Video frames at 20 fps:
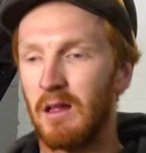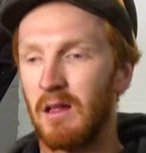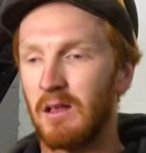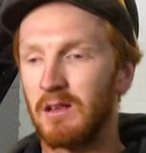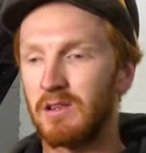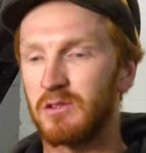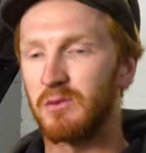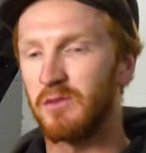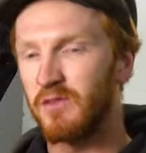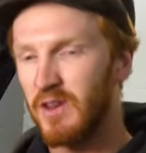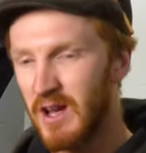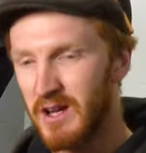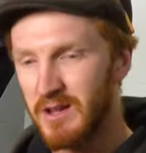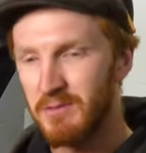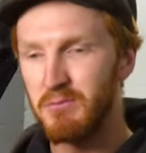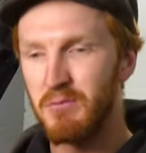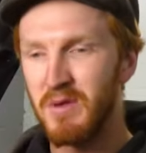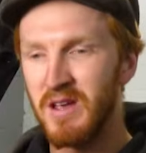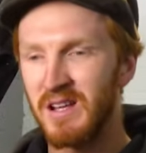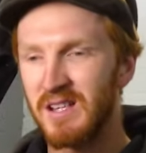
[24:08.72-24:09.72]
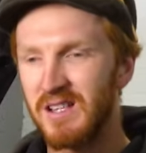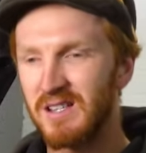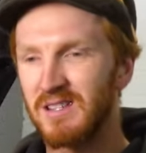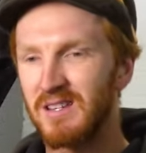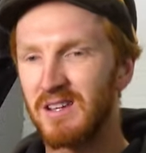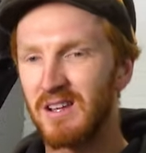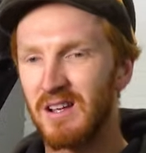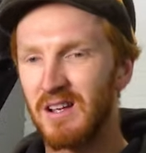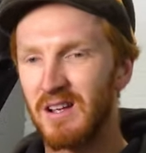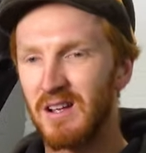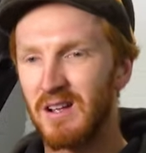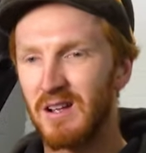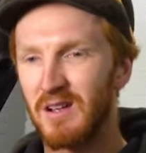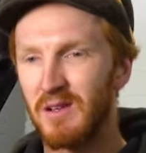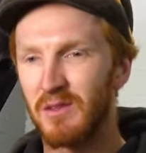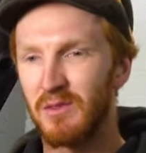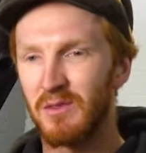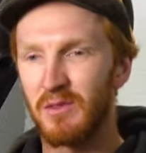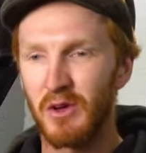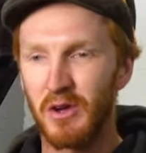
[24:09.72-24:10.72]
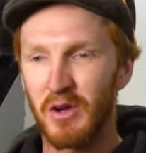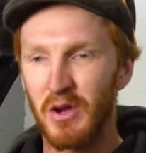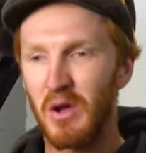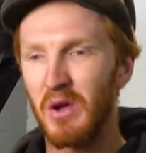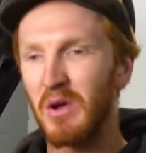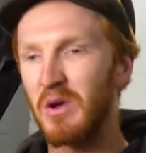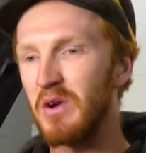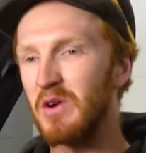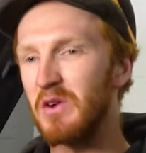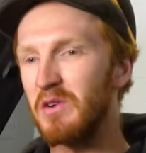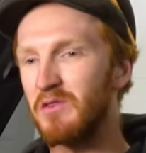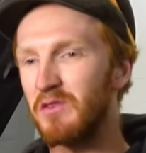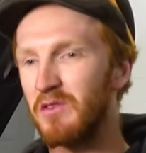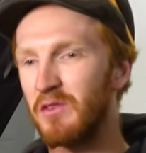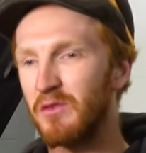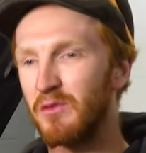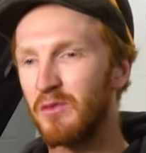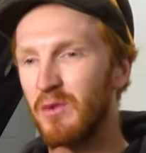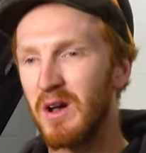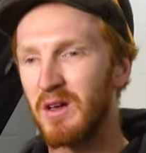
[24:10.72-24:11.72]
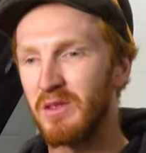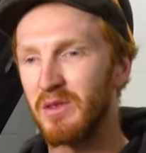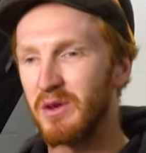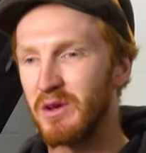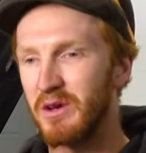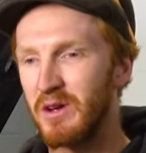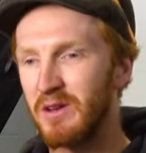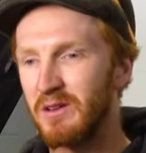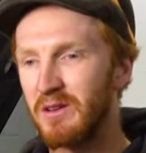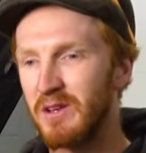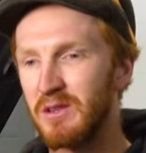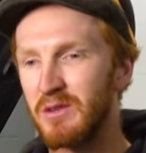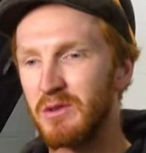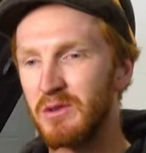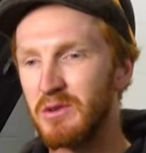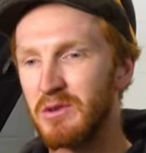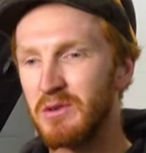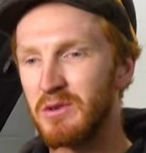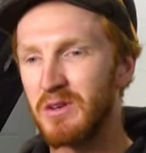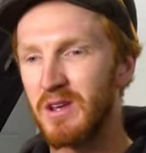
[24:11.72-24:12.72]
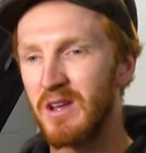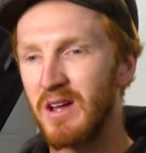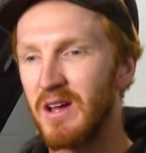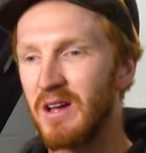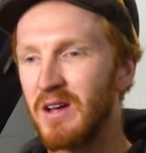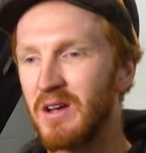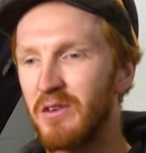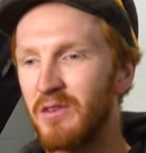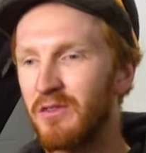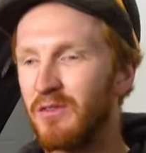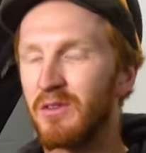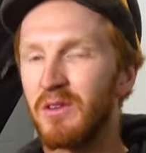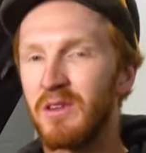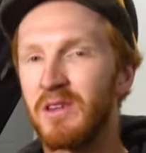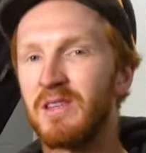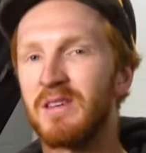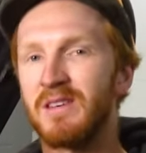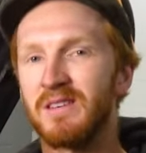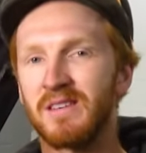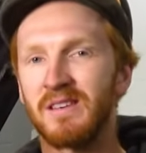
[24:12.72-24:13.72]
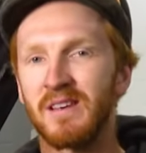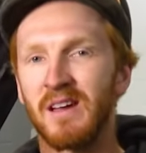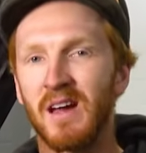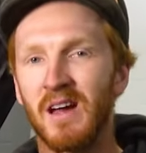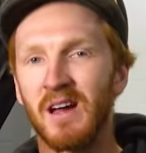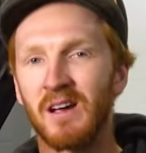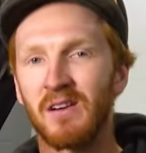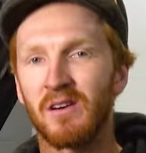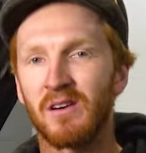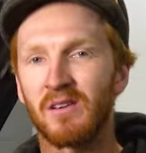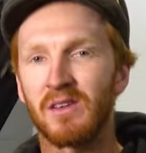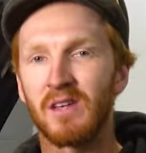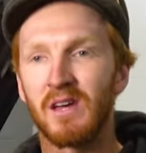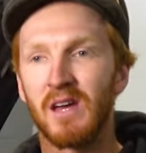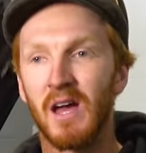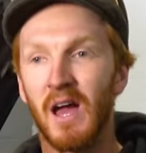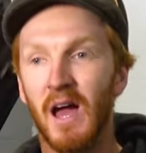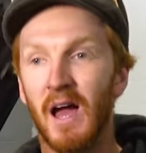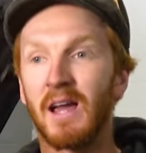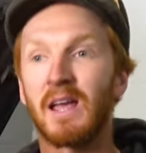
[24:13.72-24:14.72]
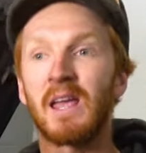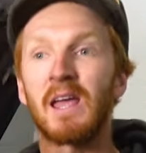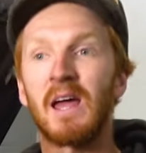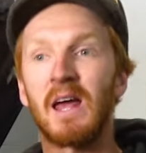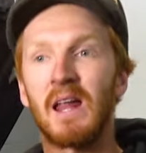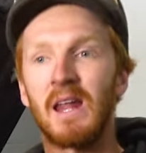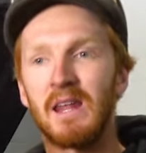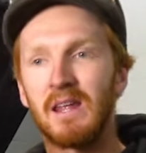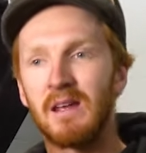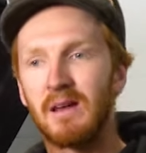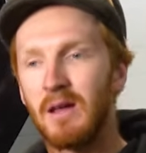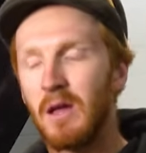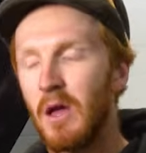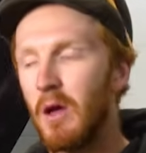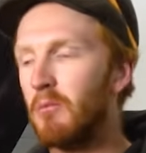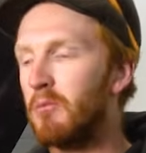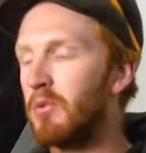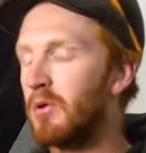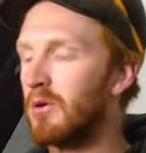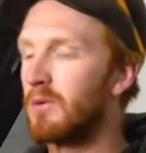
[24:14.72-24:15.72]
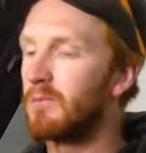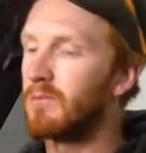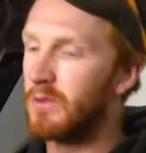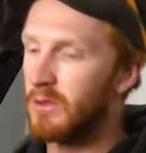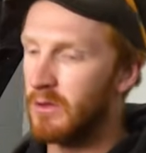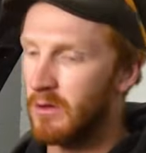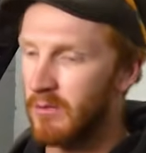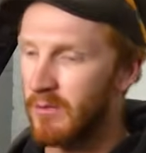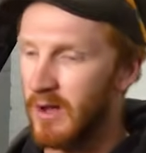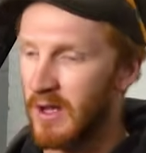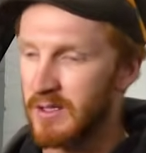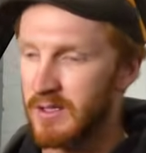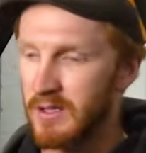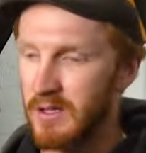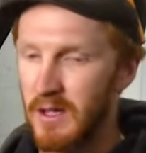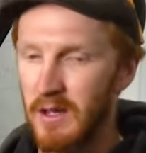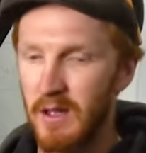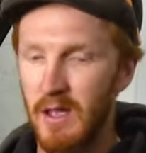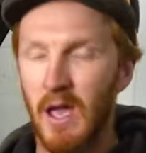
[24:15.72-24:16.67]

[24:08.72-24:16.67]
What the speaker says: So we've kind of missed the curve of weather in the UK for needing aircon again, but no matter.